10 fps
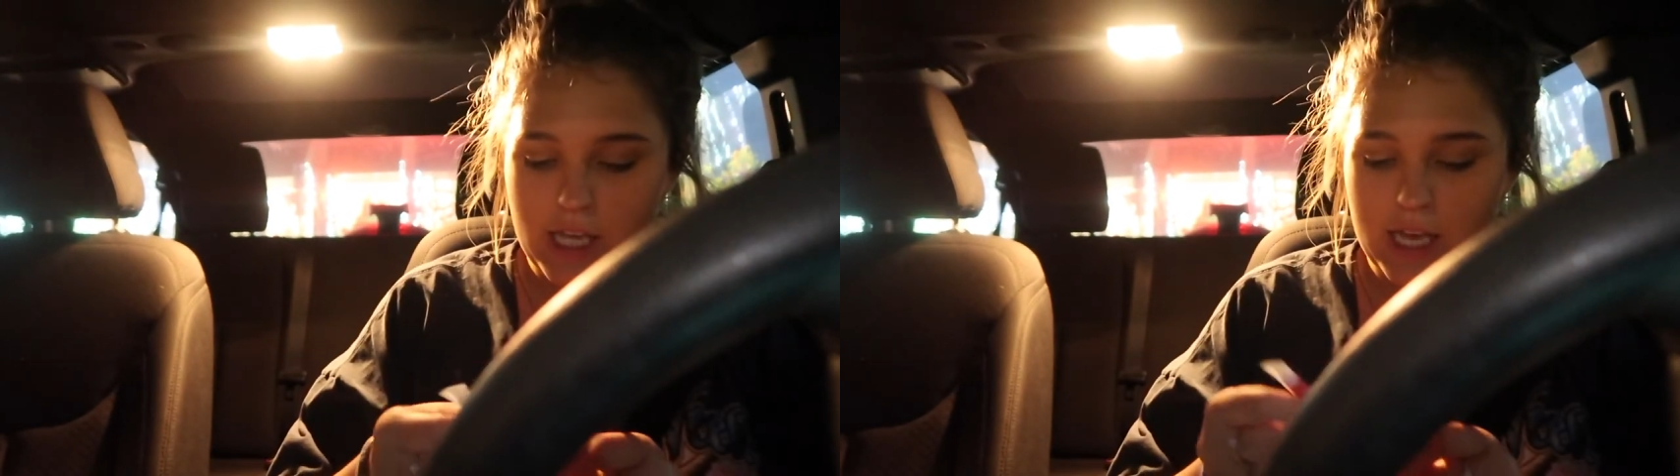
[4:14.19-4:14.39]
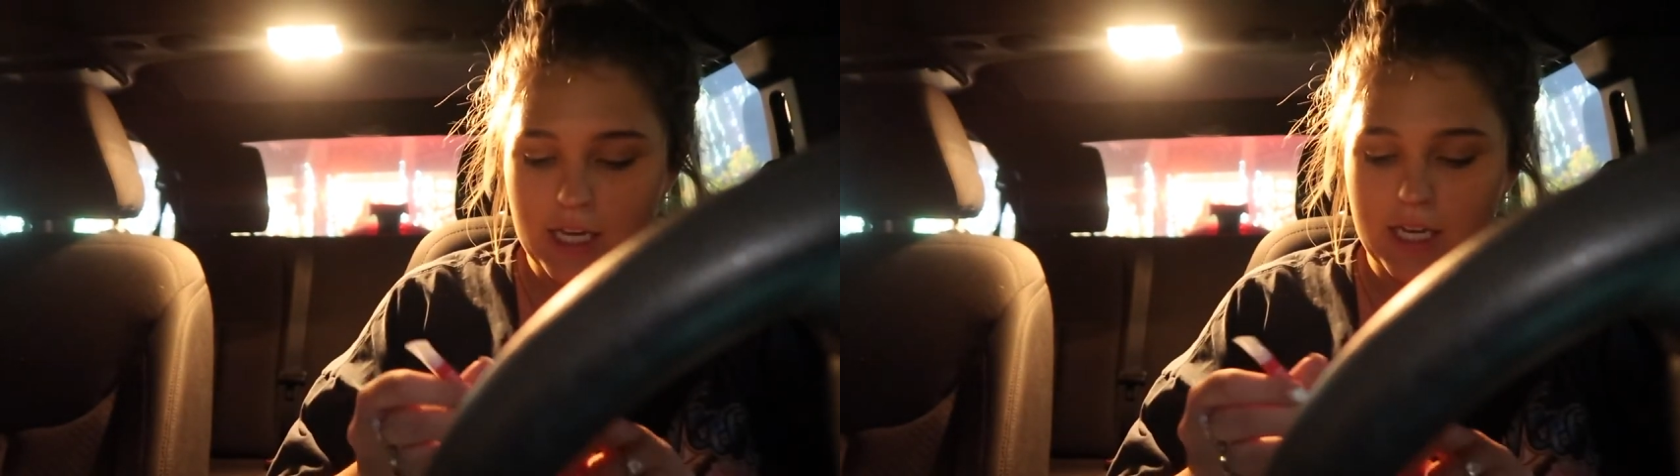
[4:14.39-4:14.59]

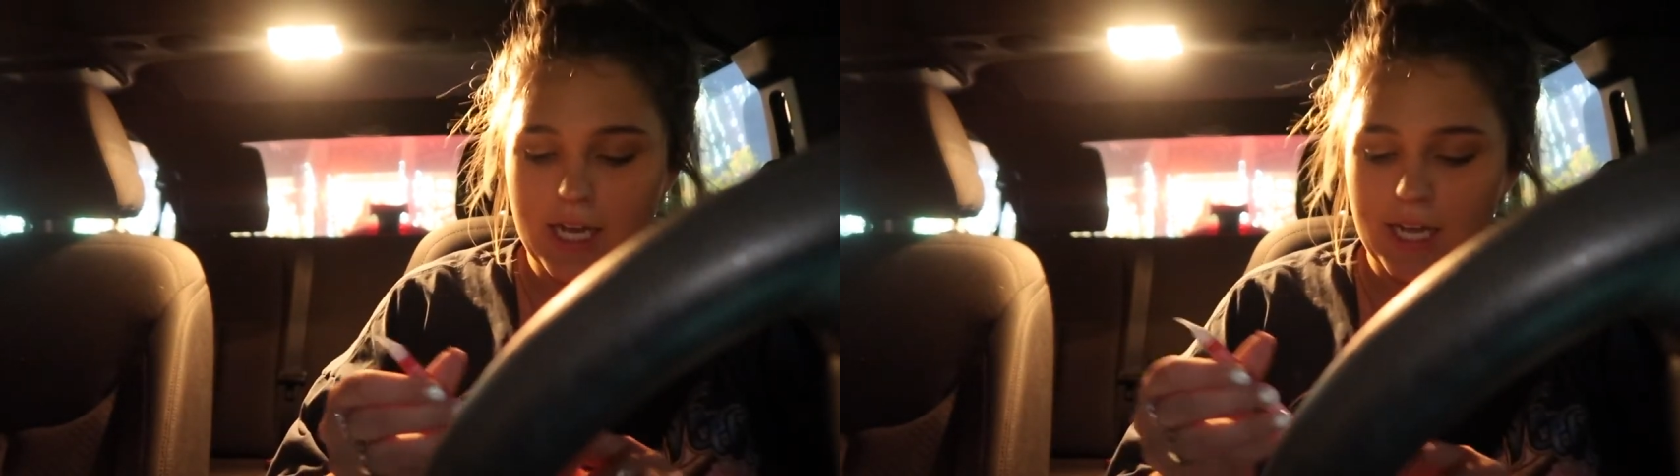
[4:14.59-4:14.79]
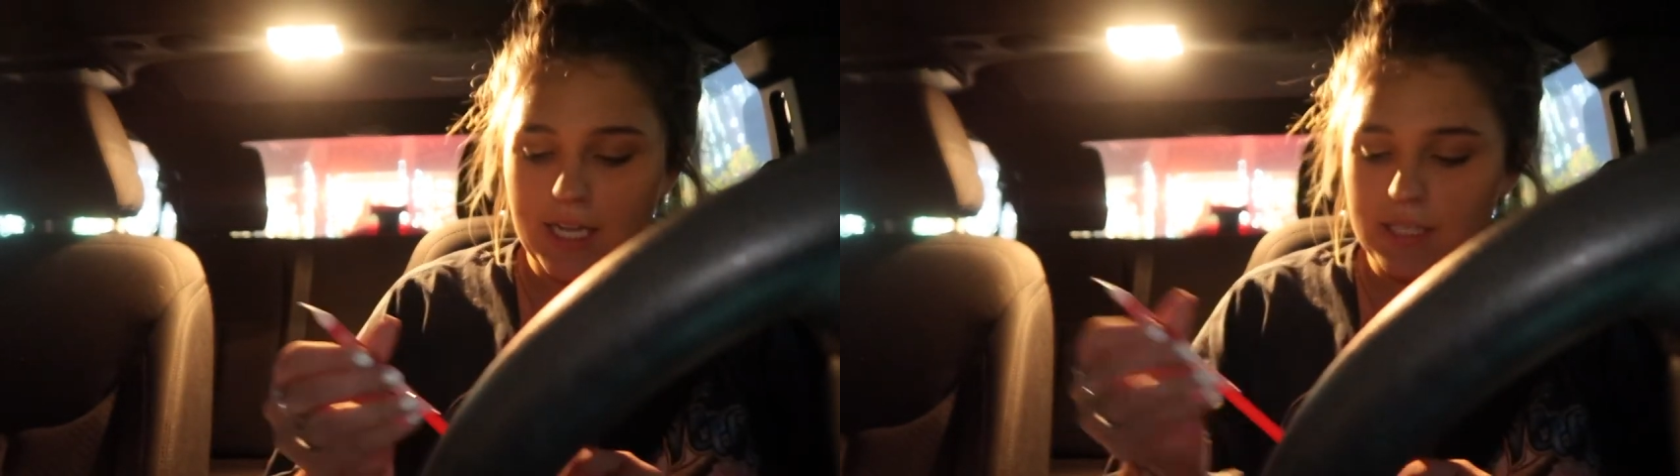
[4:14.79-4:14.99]
and
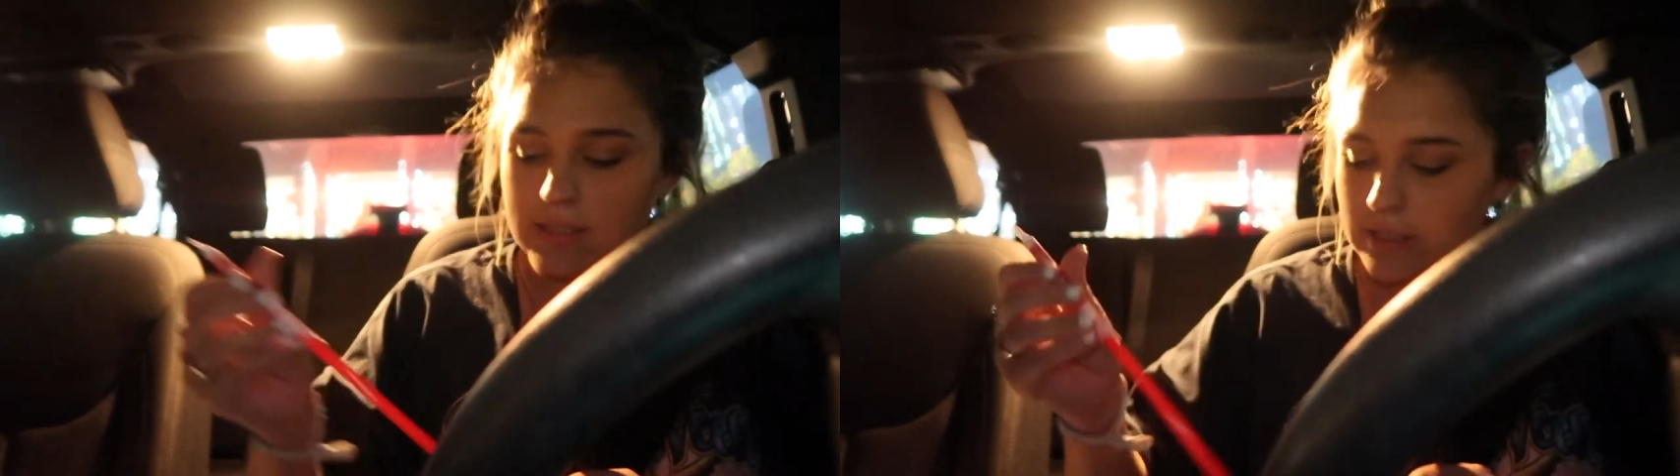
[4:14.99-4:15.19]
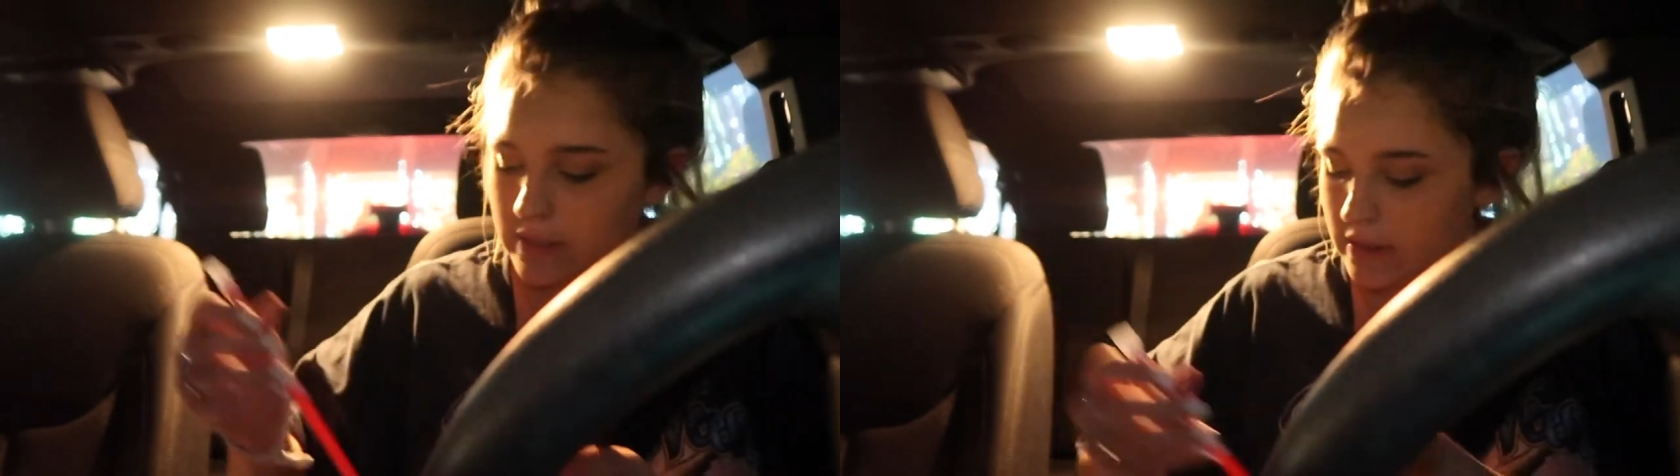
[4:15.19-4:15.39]

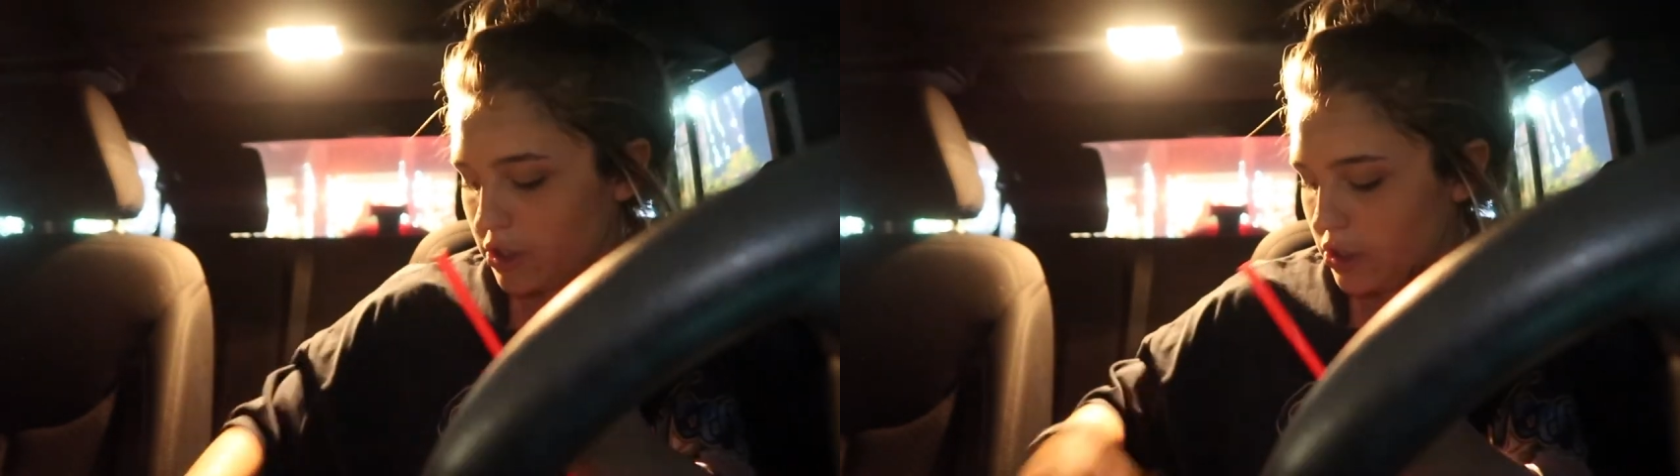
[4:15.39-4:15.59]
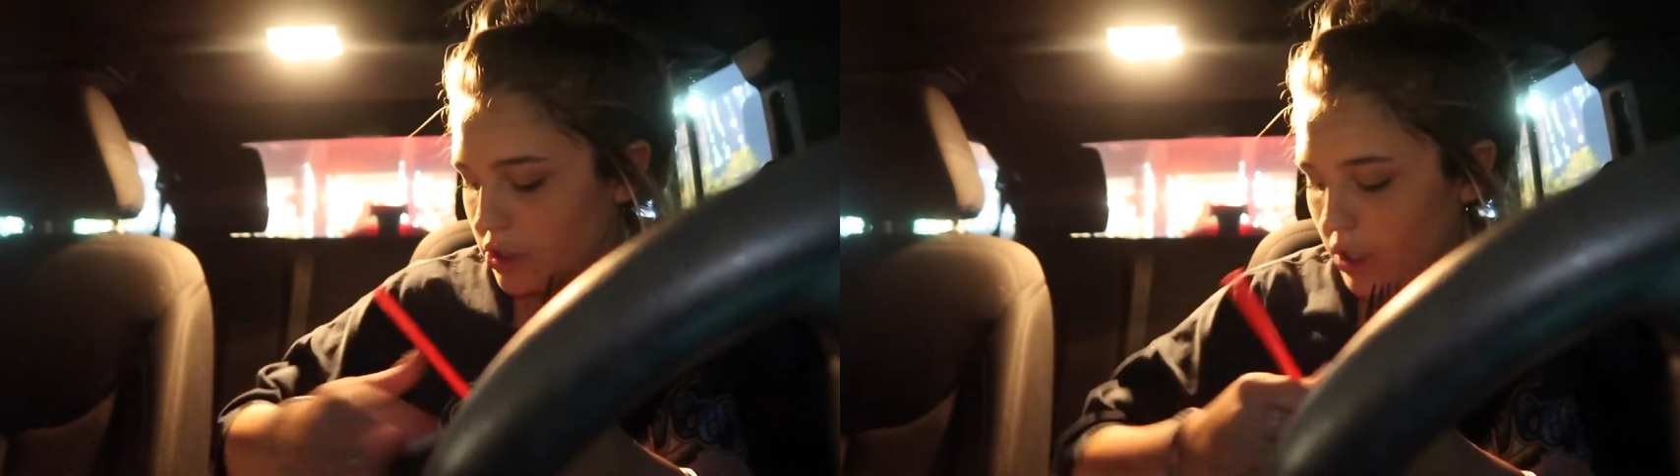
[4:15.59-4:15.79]
nuggets. Are
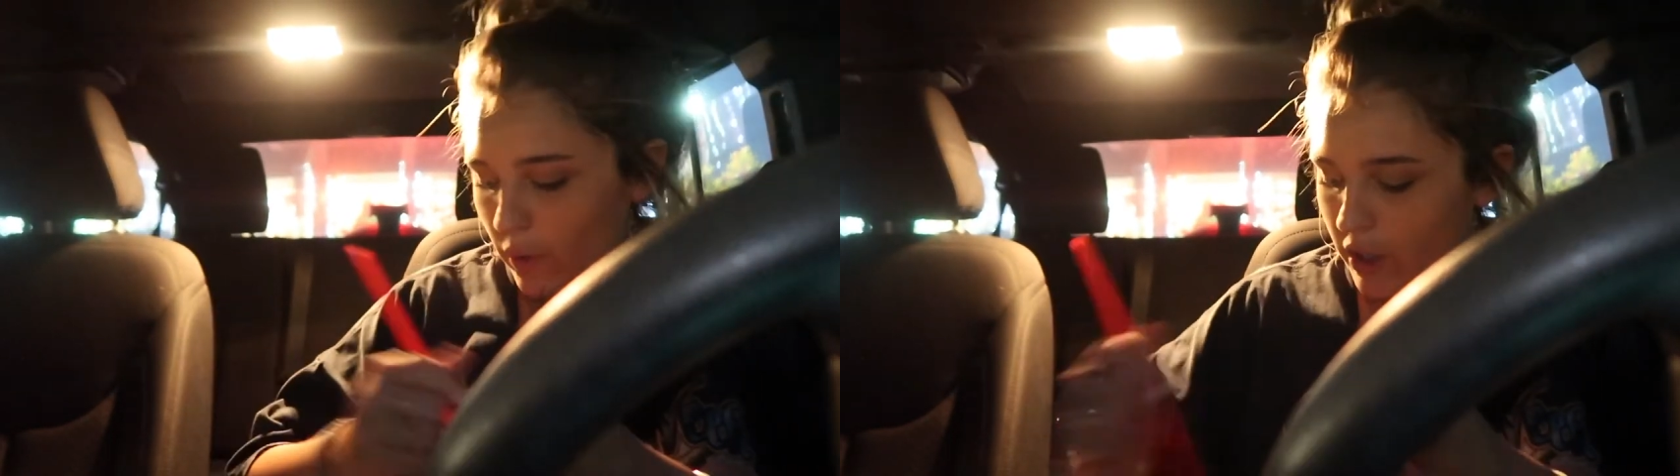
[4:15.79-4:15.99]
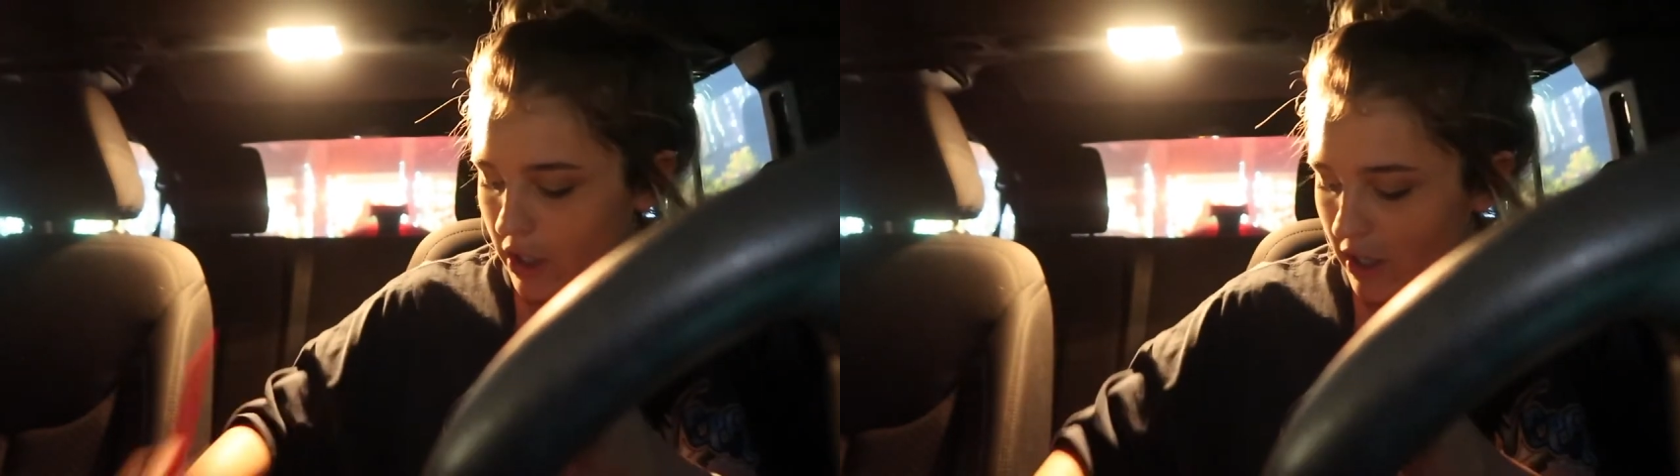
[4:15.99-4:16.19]

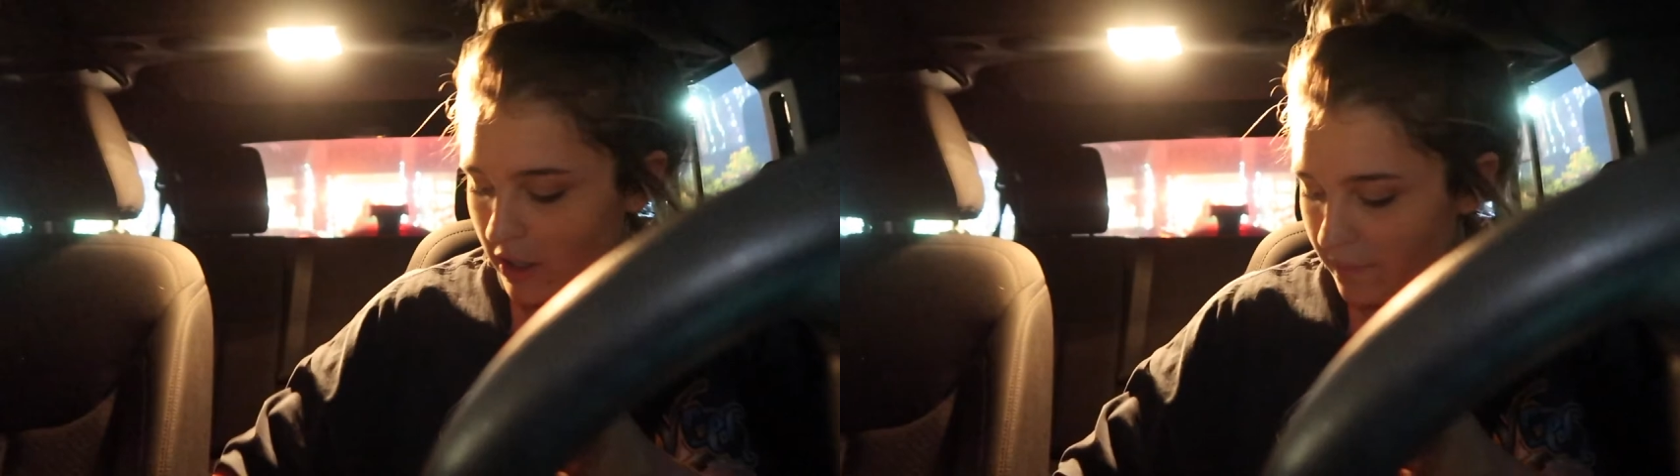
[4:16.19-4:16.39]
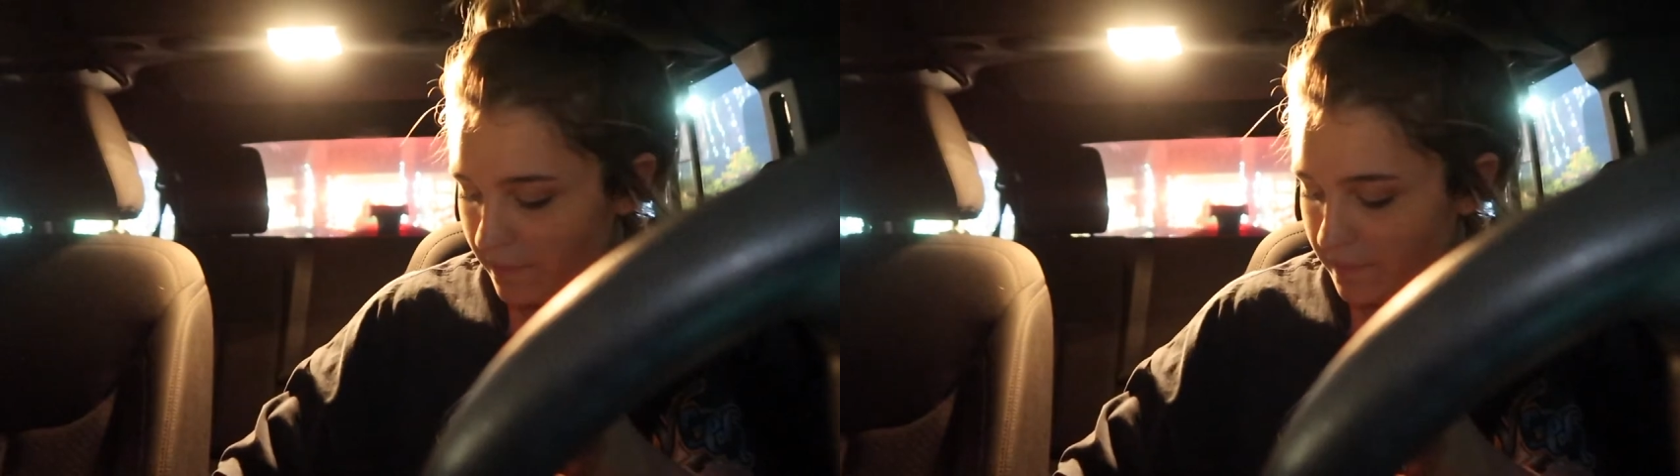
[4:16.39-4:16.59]
so
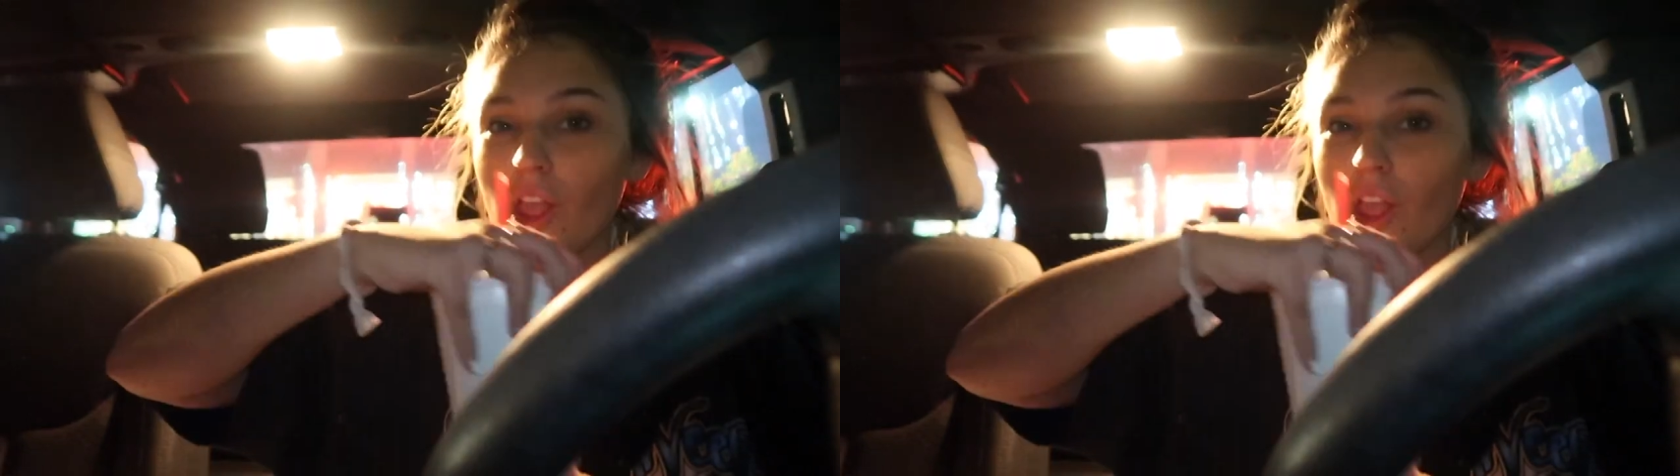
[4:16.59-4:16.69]
good.